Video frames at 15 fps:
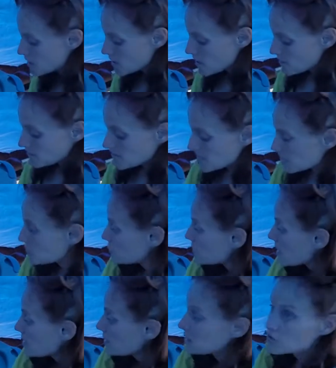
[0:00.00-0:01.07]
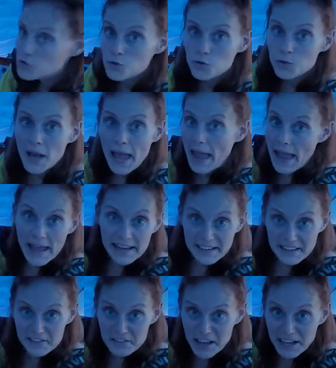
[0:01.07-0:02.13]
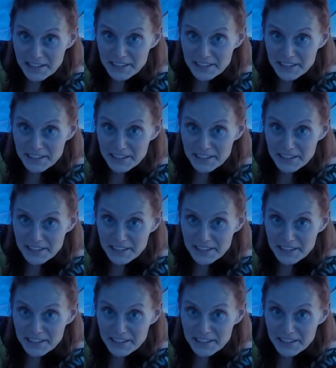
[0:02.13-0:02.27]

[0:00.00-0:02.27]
because I do not need to do any of that.